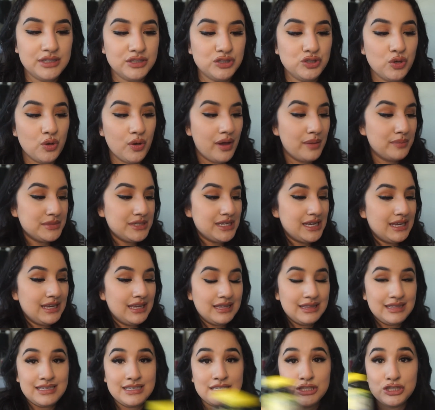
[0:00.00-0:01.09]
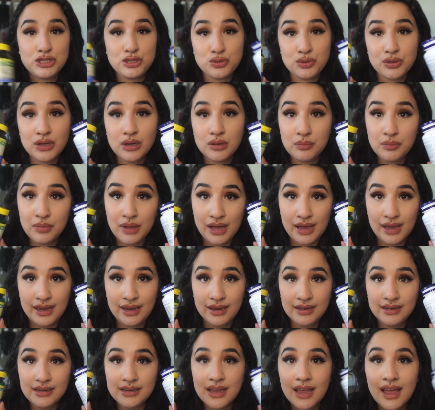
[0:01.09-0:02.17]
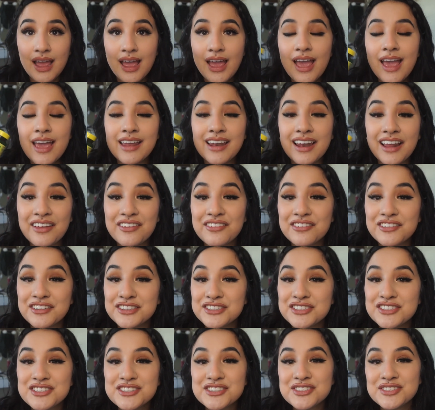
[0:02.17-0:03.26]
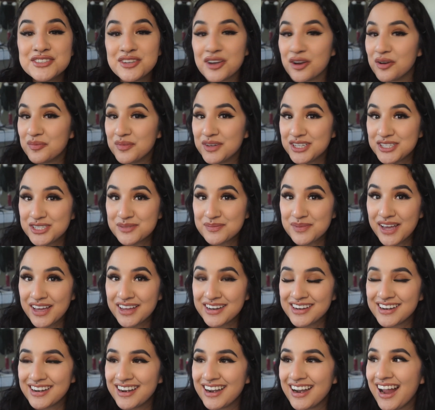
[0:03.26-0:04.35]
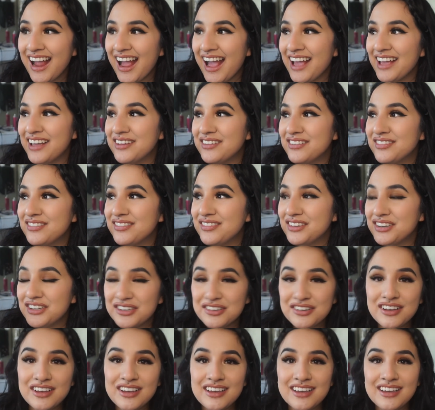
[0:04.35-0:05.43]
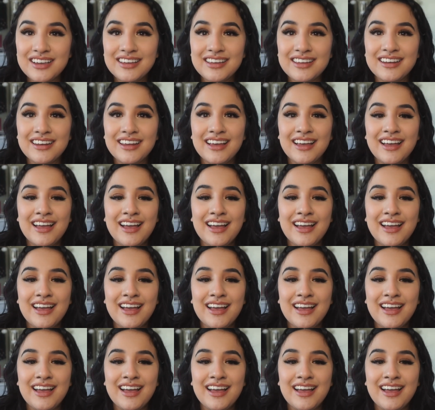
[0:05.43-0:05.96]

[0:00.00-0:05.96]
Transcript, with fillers: So I'm taking these two combined and I feel so much better. I feel good.